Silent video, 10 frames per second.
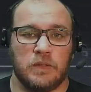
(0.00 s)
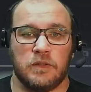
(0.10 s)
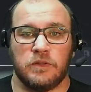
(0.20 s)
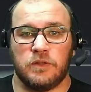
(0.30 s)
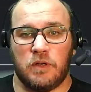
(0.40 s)

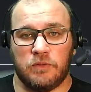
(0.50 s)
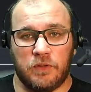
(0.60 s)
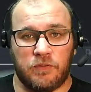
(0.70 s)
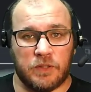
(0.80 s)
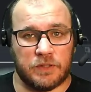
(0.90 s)
So
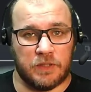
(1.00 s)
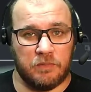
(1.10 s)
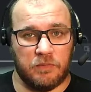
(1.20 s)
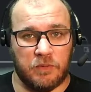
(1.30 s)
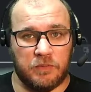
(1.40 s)
the first
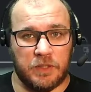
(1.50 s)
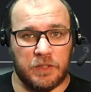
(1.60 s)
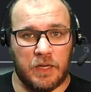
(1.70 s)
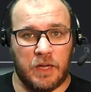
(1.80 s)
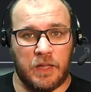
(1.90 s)
step will
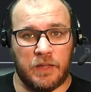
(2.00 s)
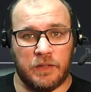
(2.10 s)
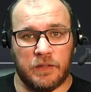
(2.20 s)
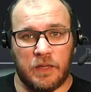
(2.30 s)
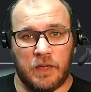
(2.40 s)
be
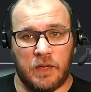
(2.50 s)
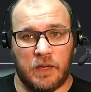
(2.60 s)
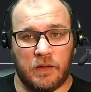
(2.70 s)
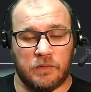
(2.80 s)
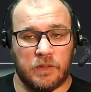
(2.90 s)
add
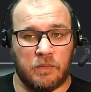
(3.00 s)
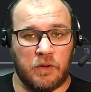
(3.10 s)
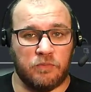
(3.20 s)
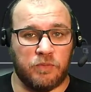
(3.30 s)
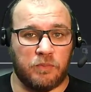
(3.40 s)
an
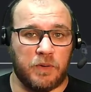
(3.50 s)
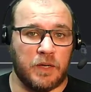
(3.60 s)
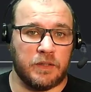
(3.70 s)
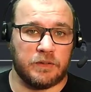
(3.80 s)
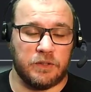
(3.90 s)
amount
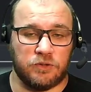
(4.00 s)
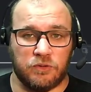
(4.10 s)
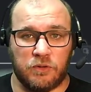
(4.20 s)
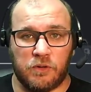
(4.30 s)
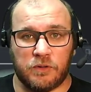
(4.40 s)
property
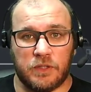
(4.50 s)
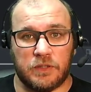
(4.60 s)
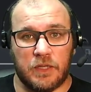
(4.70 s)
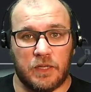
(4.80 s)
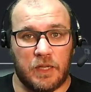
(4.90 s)
to our
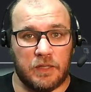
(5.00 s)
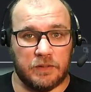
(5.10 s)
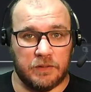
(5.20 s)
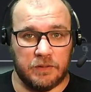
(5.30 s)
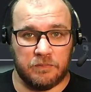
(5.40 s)
detail
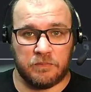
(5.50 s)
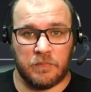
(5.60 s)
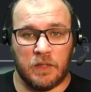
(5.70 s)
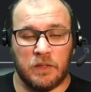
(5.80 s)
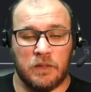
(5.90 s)
entity.
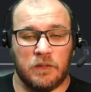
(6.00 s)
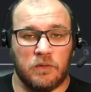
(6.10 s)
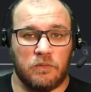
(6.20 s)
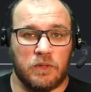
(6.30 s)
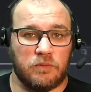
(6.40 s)

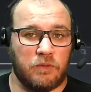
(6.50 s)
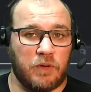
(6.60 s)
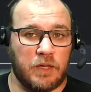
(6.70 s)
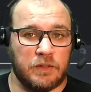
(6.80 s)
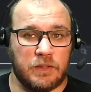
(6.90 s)
What we
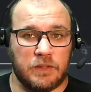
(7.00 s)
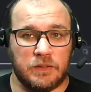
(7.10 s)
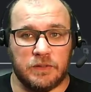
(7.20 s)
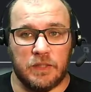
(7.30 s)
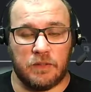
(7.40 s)
want
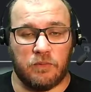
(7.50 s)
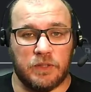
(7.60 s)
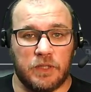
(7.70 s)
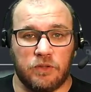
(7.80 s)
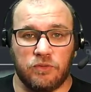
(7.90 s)
is that
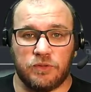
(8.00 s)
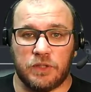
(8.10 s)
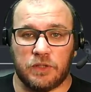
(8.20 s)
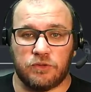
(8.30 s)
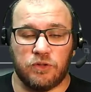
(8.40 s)
when the
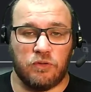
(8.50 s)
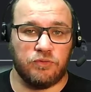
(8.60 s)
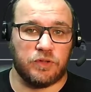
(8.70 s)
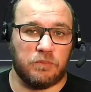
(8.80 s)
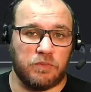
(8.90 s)
user
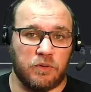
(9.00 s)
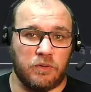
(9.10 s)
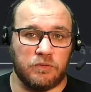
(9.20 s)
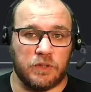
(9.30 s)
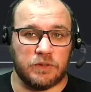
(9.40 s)
chooses a
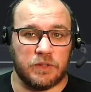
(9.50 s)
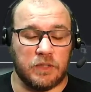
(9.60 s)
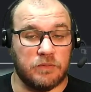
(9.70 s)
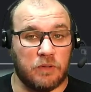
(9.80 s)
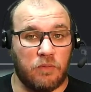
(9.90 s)
product and
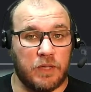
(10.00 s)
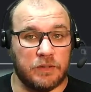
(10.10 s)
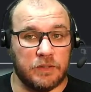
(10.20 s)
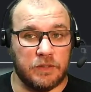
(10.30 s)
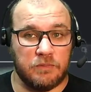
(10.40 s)
types the
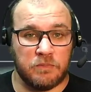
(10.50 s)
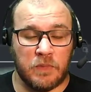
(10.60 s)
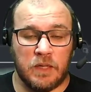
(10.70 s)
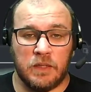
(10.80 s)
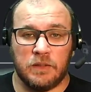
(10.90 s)
quantity,
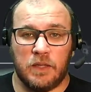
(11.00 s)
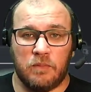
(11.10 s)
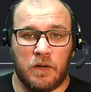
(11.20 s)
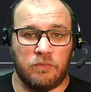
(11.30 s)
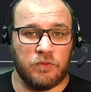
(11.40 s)
the
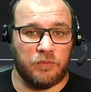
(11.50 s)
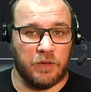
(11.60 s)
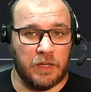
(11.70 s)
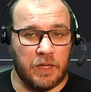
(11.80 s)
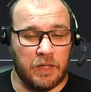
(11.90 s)
amount of the
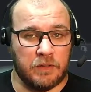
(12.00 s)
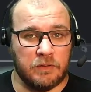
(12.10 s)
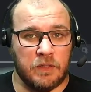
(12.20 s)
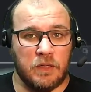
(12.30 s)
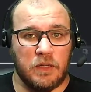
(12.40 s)

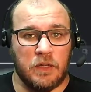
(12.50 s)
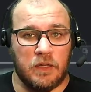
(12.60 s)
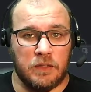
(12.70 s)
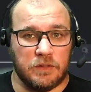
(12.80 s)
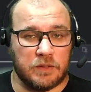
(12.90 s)
line
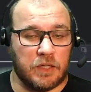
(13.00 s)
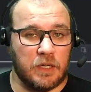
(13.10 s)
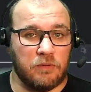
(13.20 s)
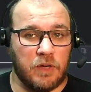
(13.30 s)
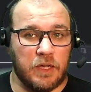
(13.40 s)
is
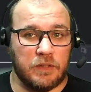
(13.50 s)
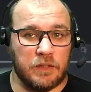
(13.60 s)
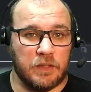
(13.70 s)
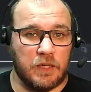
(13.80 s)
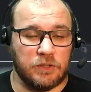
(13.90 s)

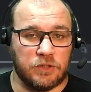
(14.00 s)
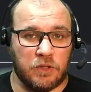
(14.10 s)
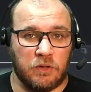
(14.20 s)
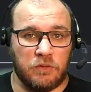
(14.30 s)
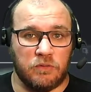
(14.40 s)
recalculated and
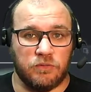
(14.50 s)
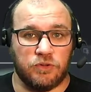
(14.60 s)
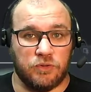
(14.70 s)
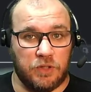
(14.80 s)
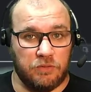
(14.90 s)
shown
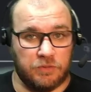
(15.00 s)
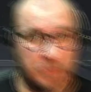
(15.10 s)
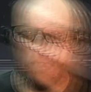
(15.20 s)
to the user.